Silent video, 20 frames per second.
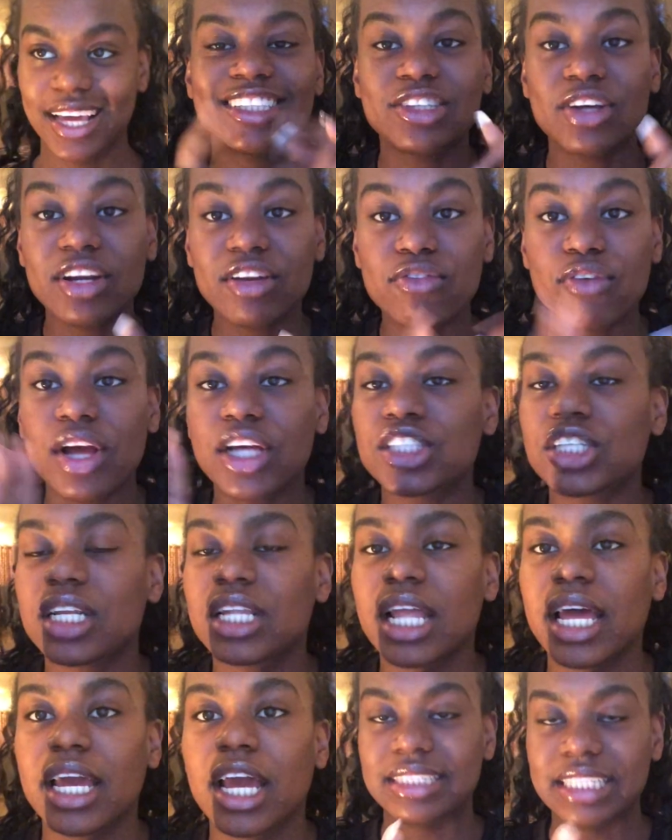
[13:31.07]
Starting fresh,
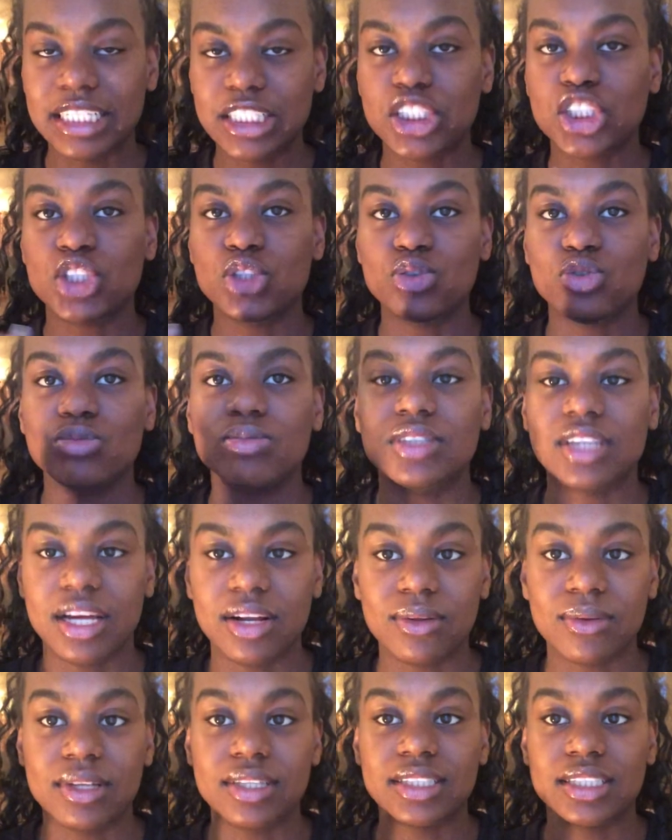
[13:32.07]
and like, this YouTube
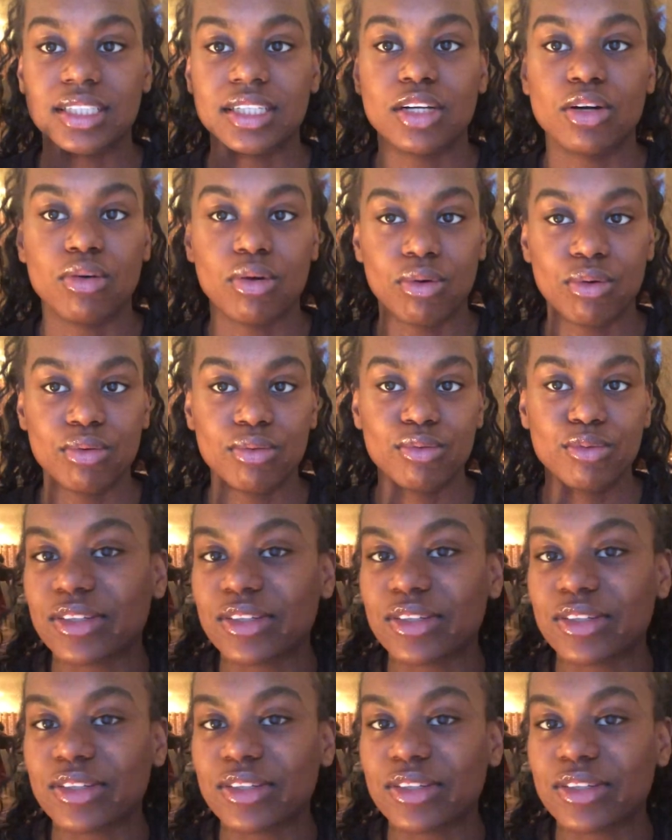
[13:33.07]
channel is gonna grow.